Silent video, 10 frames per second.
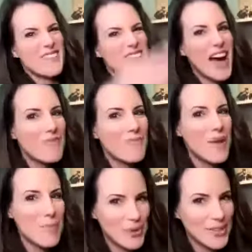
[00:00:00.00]
5
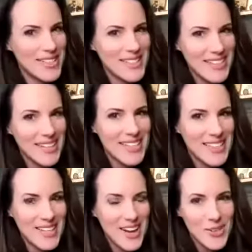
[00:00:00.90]
people listening to
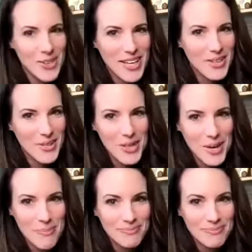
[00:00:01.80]
the Dollar Keto Club.